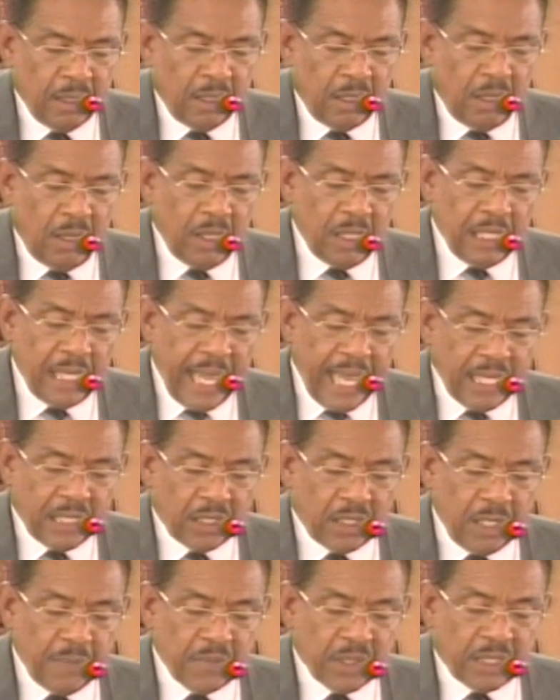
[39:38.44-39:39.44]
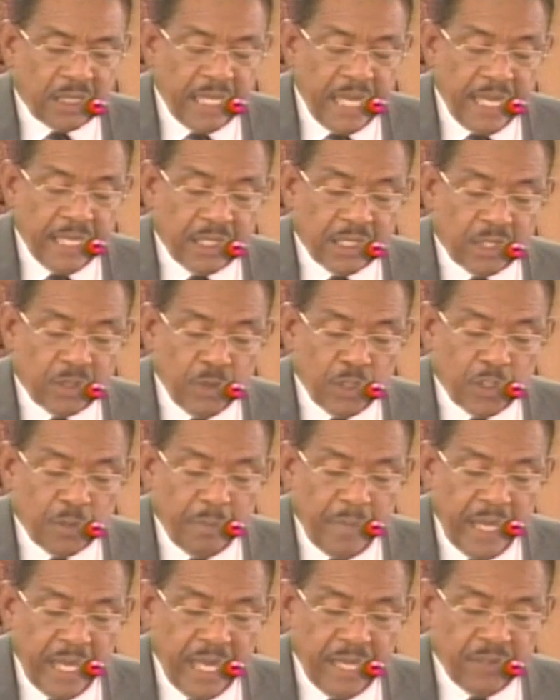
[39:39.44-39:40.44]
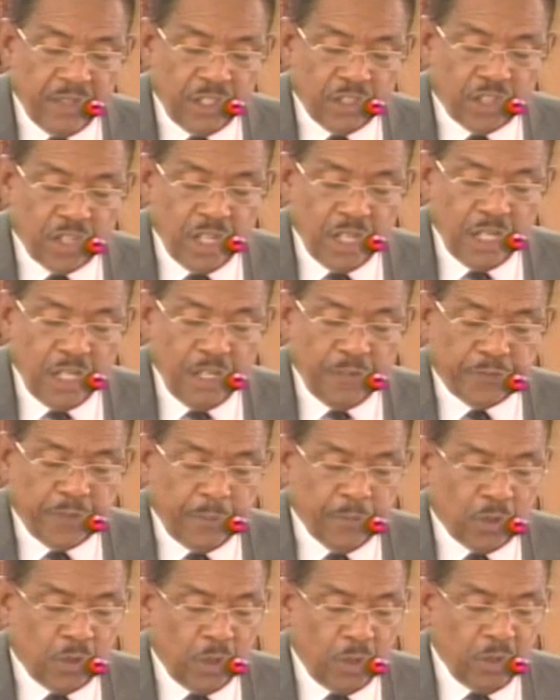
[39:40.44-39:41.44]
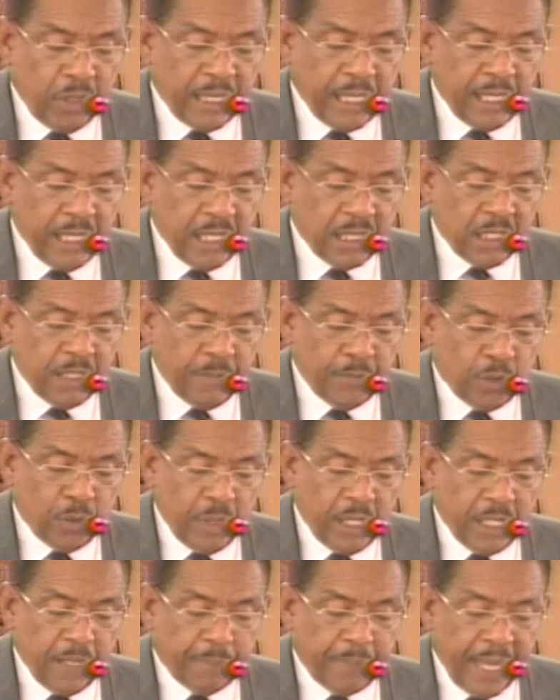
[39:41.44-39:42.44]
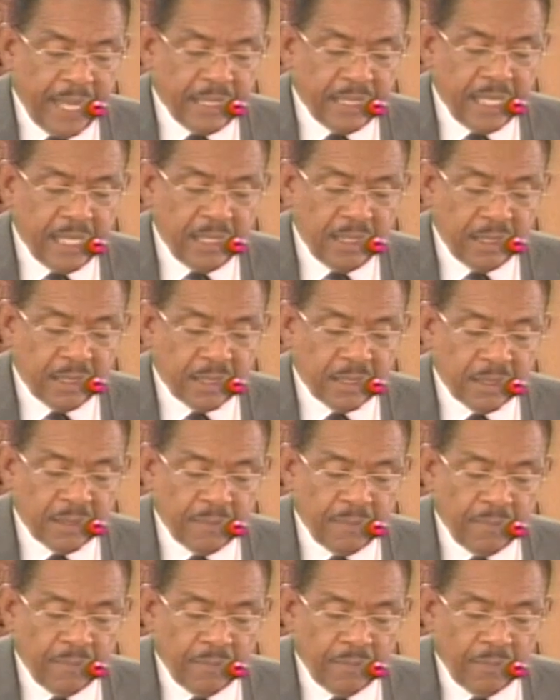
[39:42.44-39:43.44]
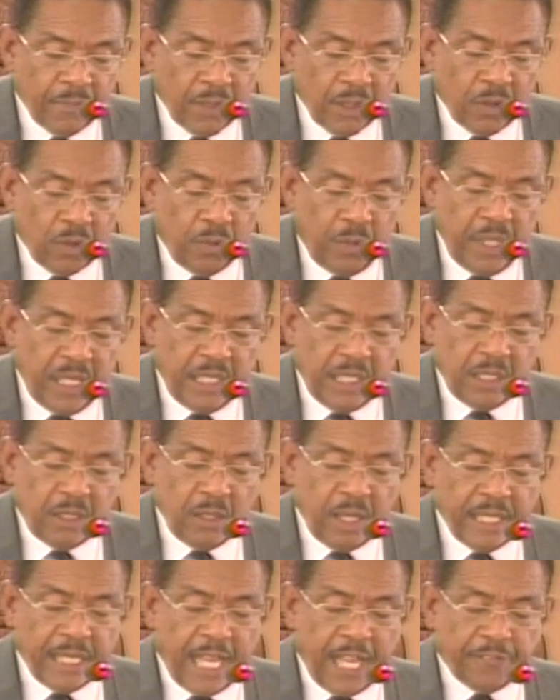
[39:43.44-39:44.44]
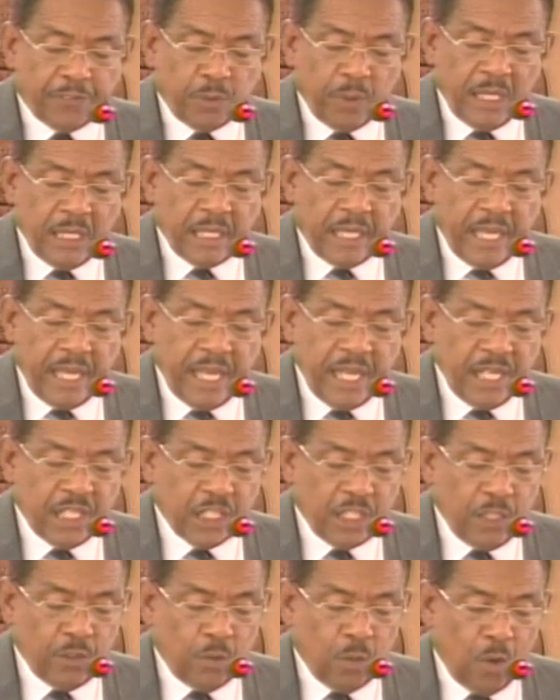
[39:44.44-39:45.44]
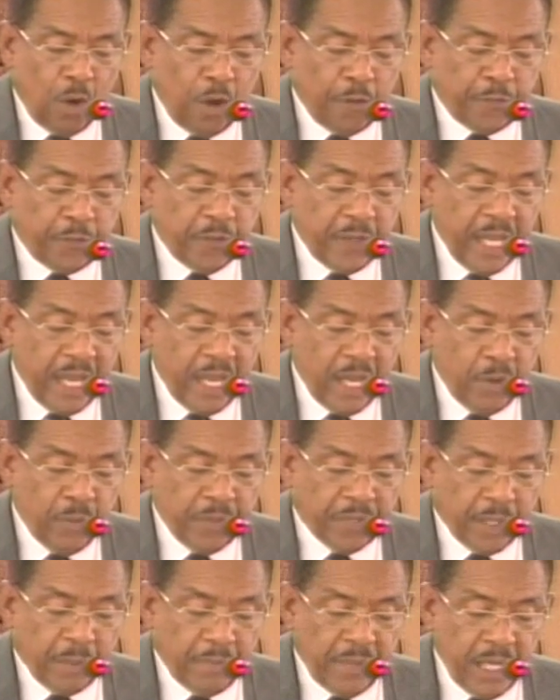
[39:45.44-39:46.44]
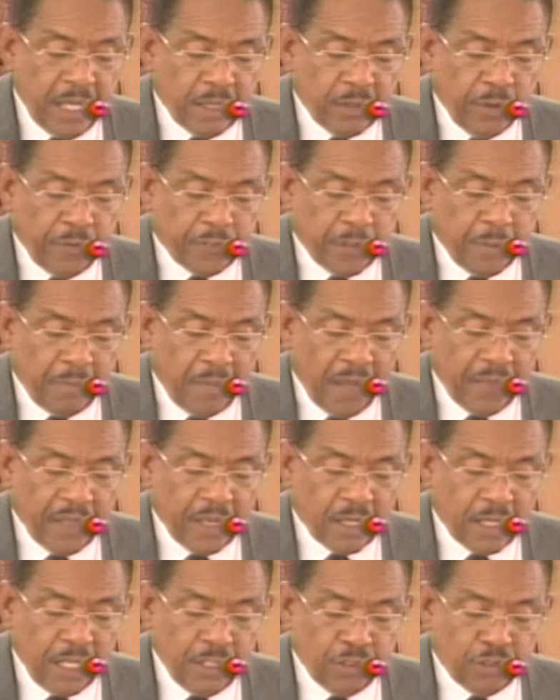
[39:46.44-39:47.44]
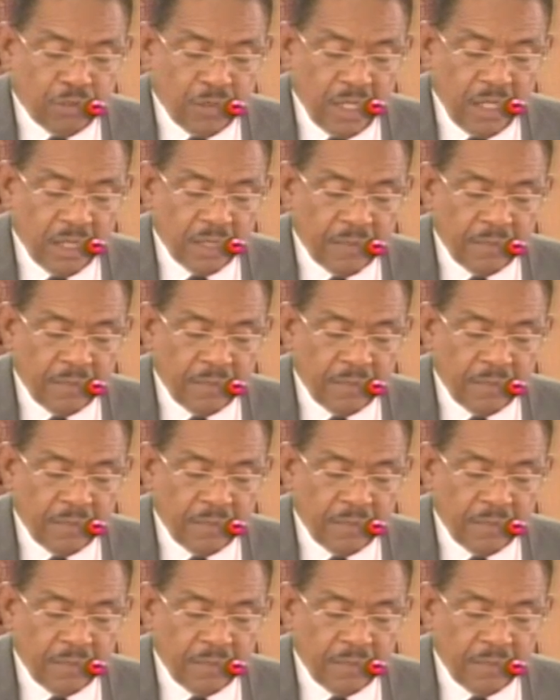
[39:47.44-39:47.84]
Unlike some states which made the journey from colonialism to independence, we did not have to engage in warfare with a mother country